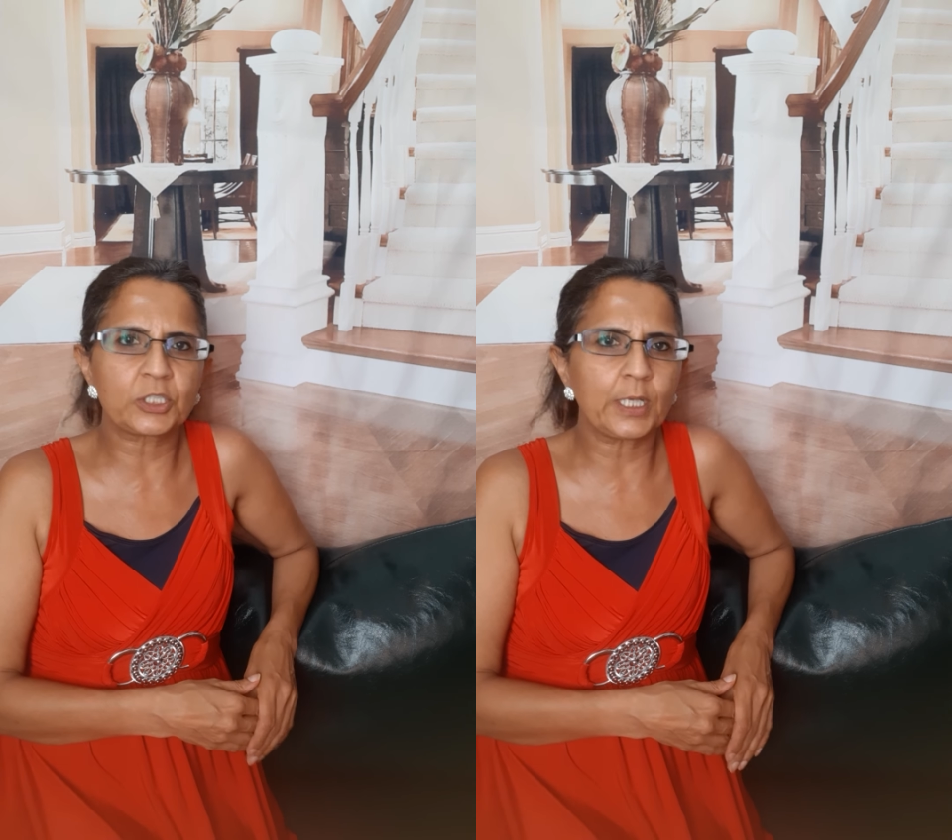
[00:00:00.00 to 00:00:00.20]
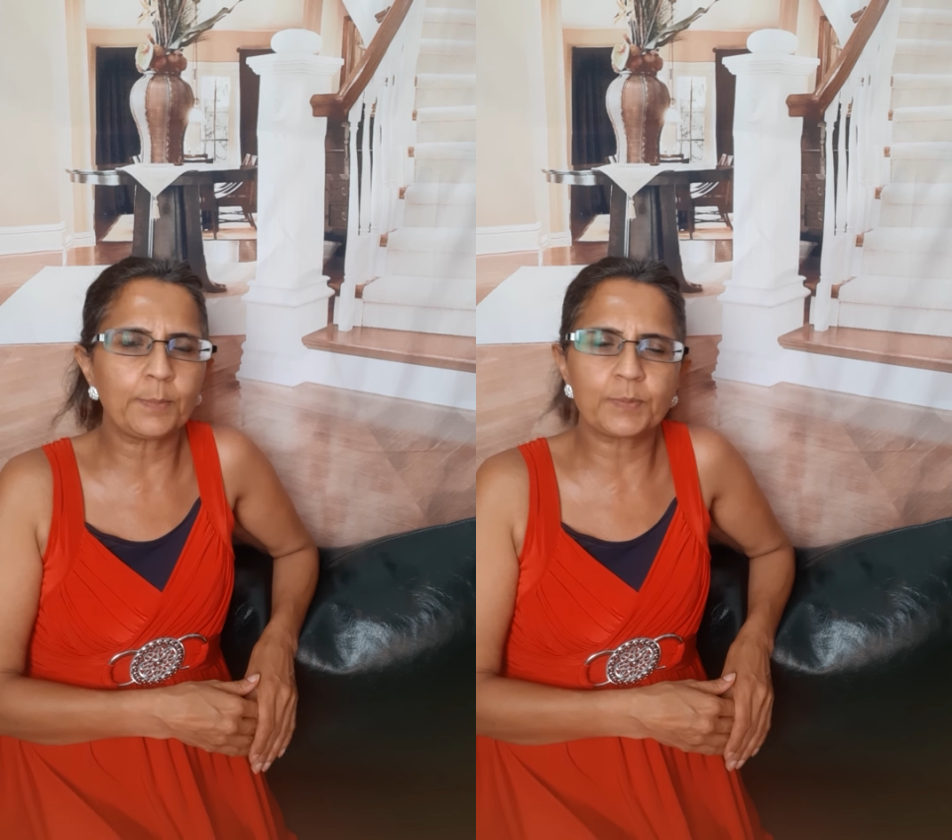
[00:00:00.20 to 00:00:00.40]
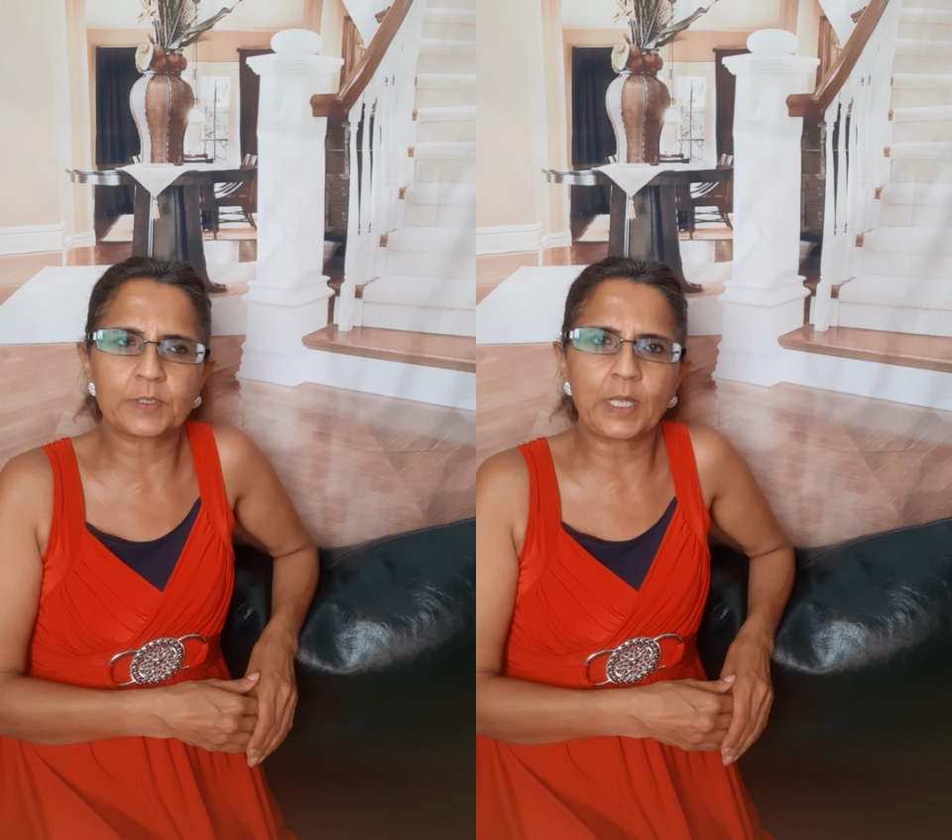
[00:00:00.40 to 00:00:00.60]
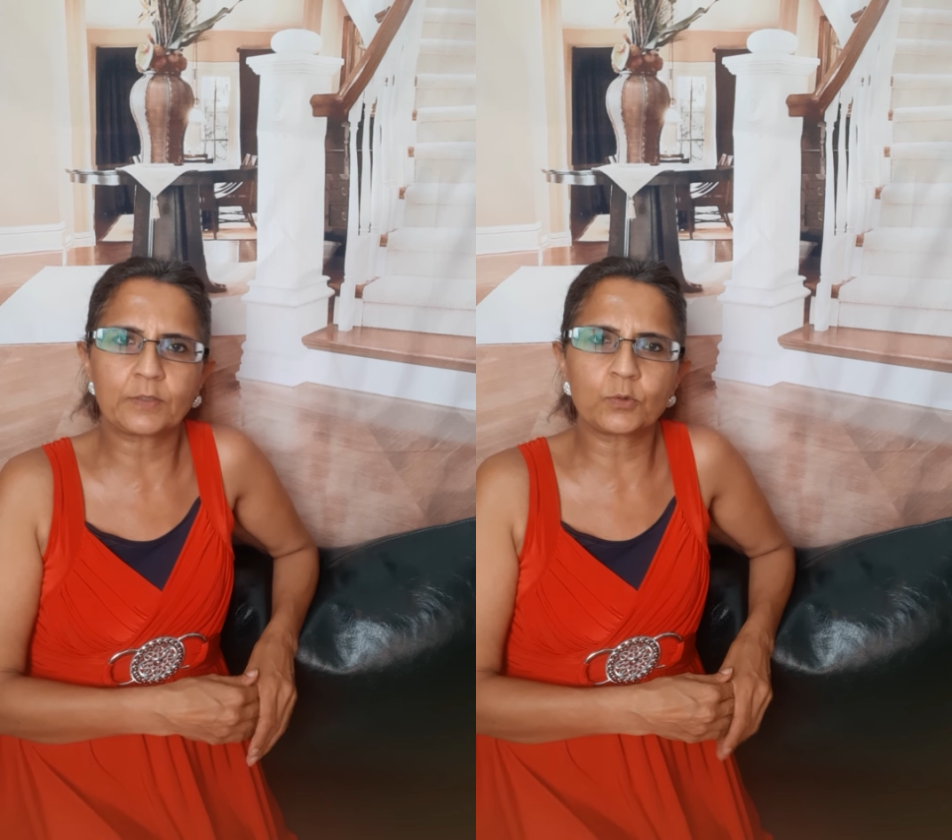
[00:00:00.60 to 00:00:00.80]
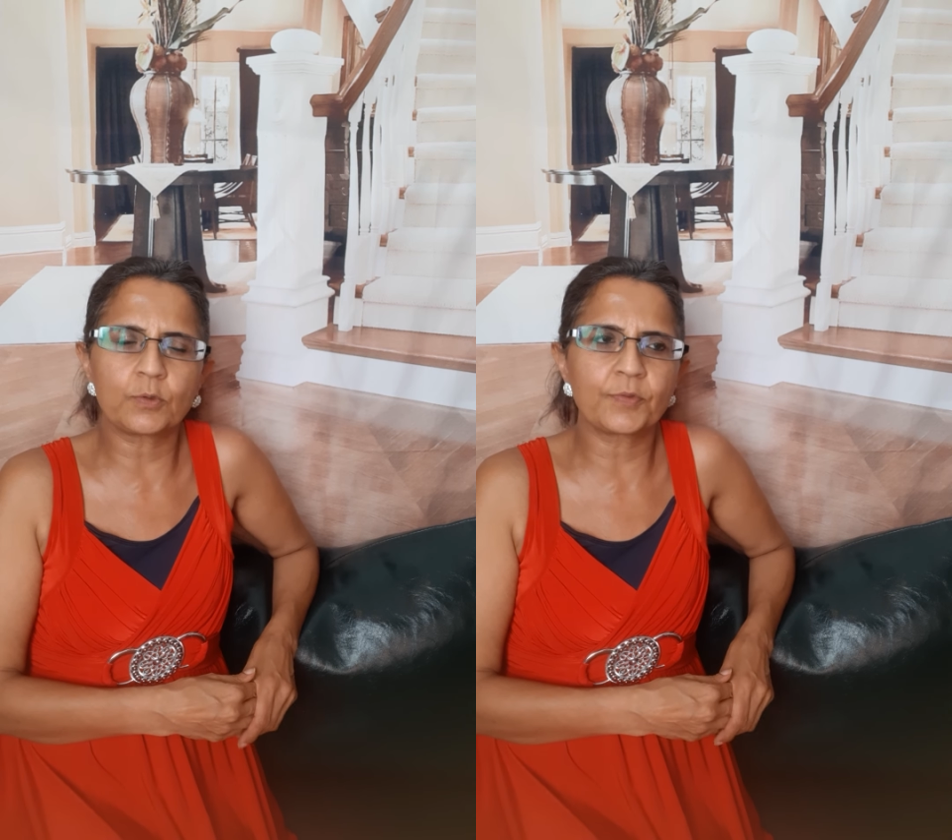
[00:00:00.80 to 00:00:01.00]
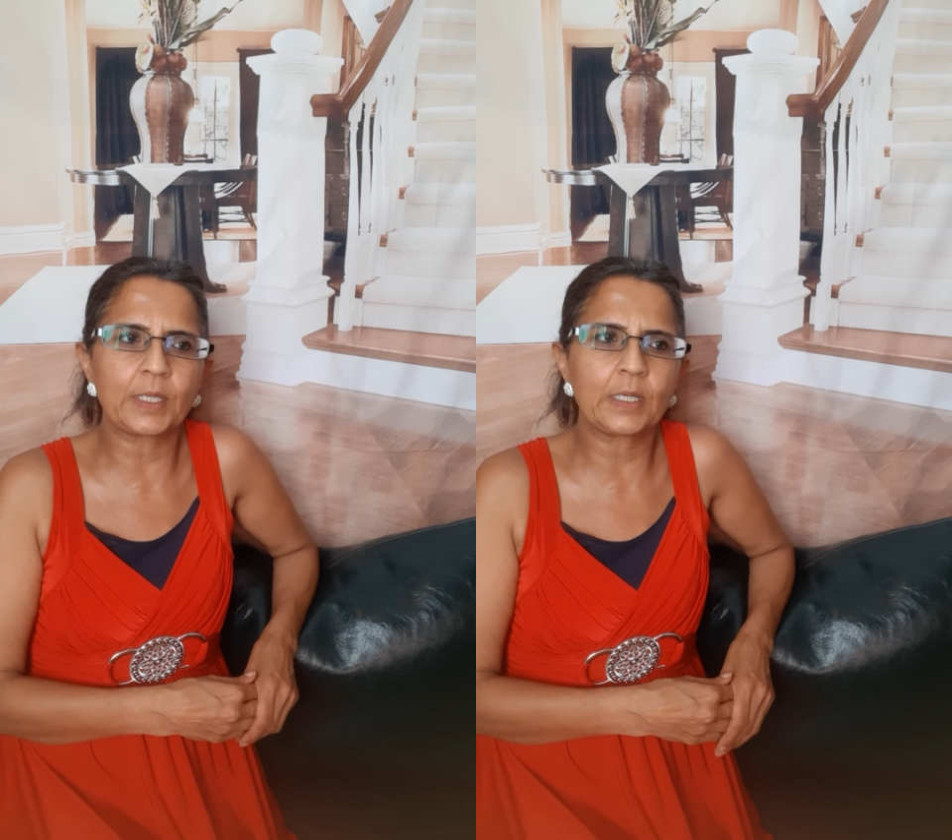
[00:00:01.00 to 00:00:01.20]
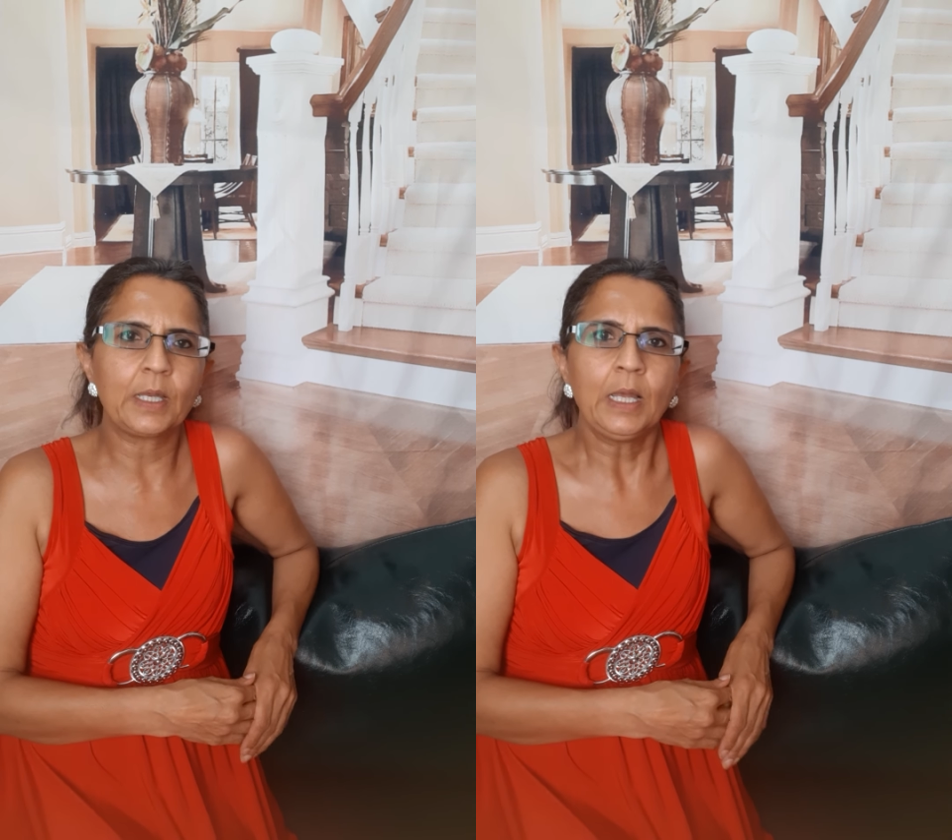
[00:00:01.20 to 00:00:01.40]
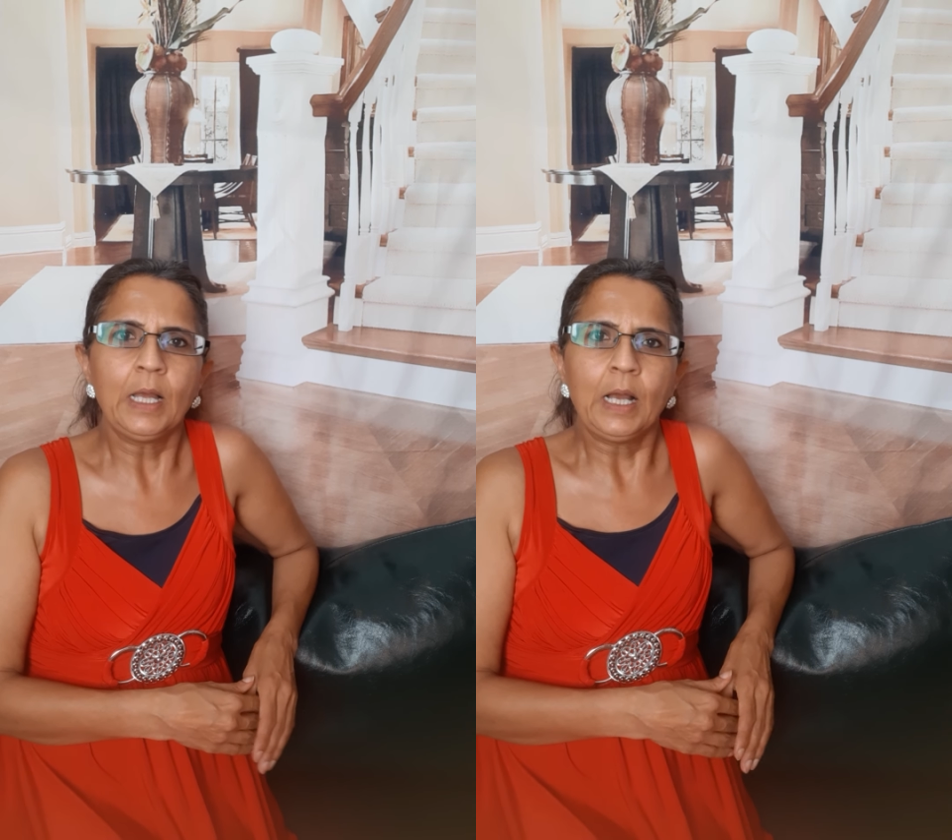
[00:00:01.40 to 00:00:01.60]
chips, that sort of
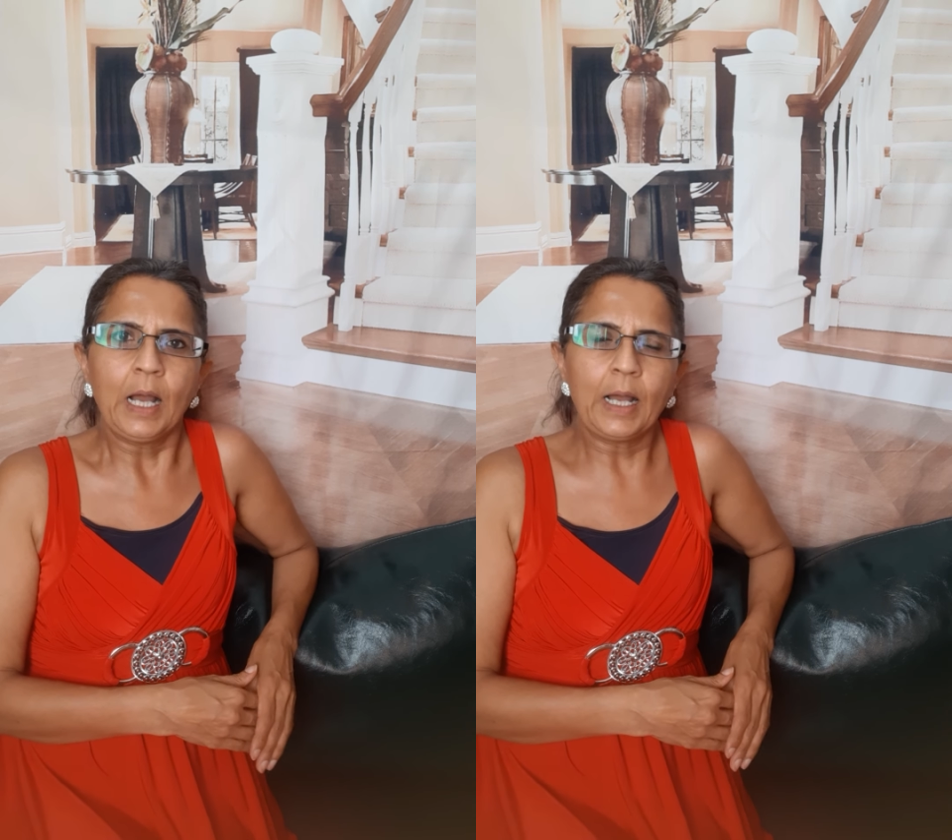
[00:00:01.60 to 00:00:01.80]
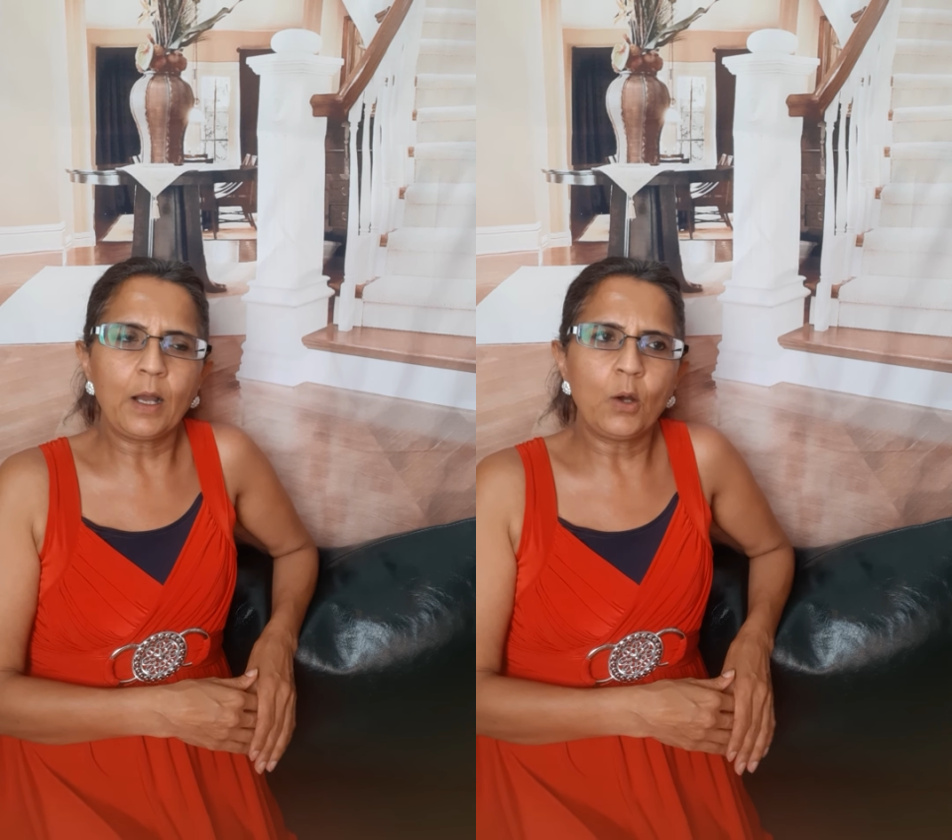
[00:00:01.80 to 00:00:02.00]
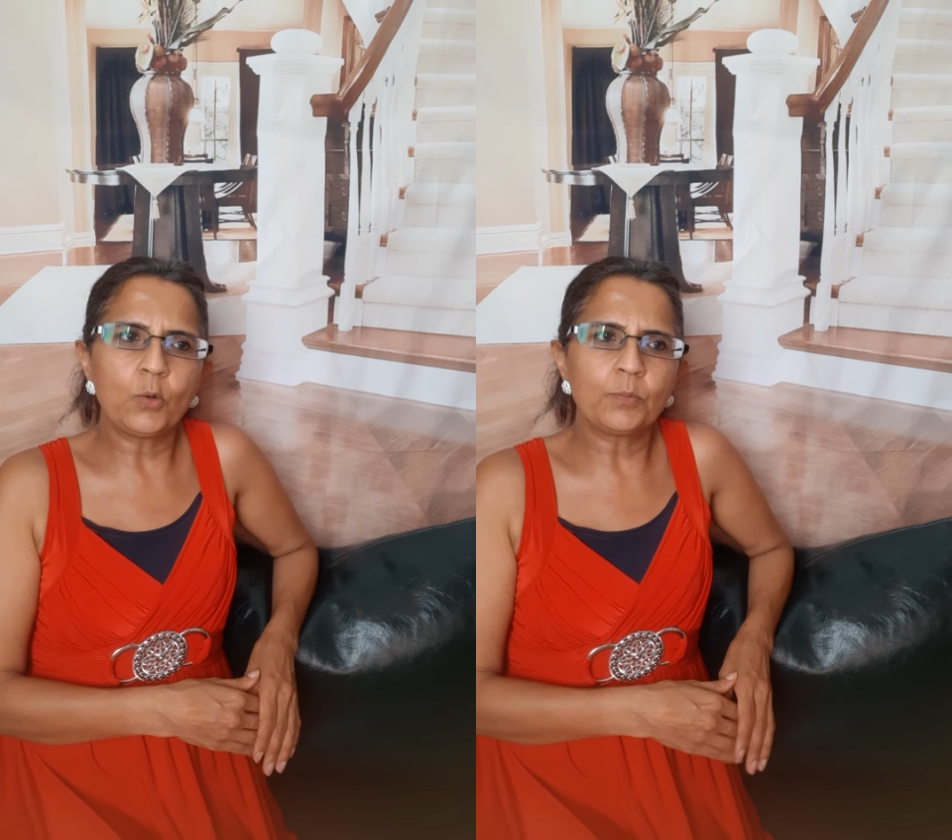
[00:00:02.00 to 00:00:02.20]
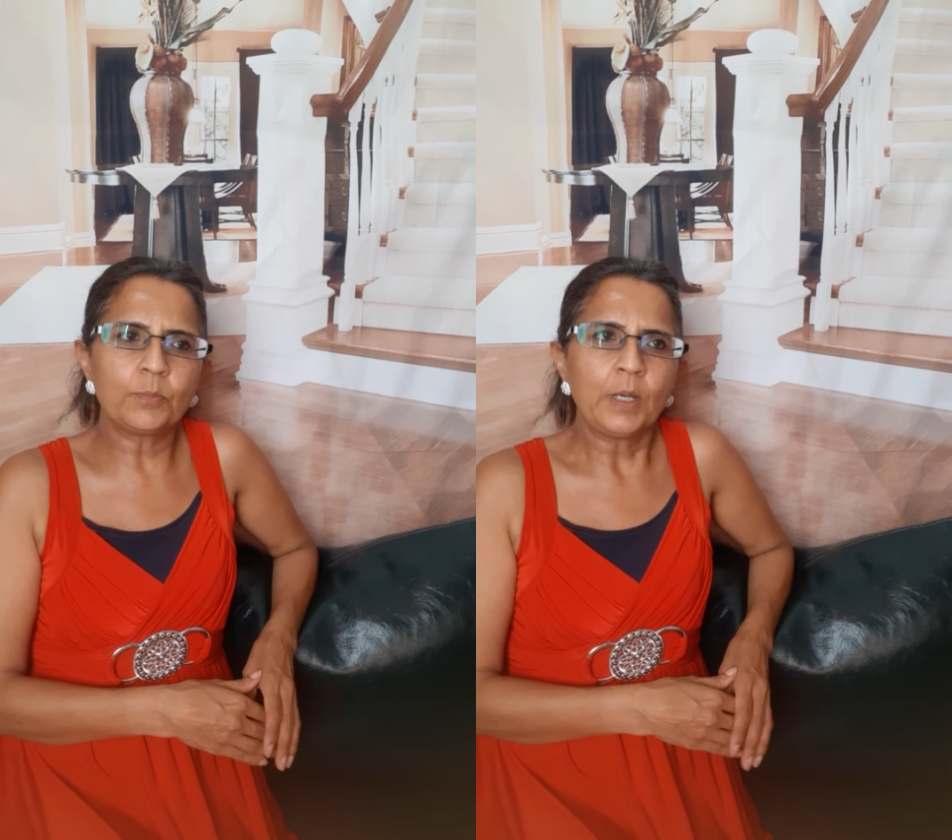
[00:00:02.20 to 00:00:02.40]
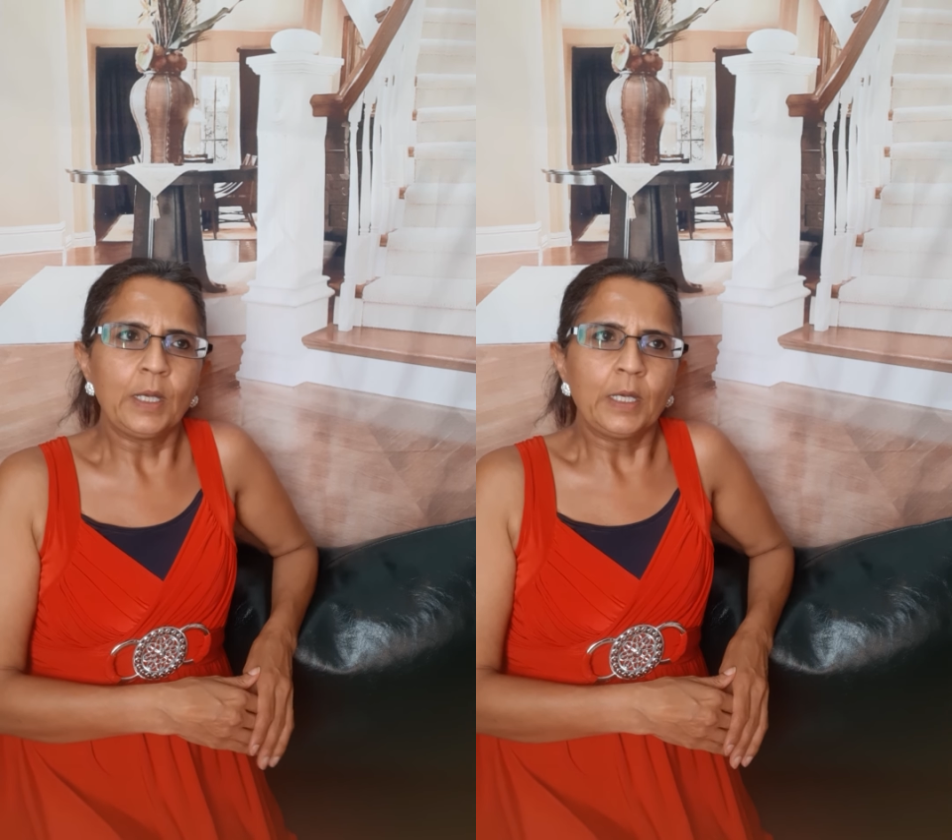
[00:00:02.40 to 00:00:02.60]
thing at home,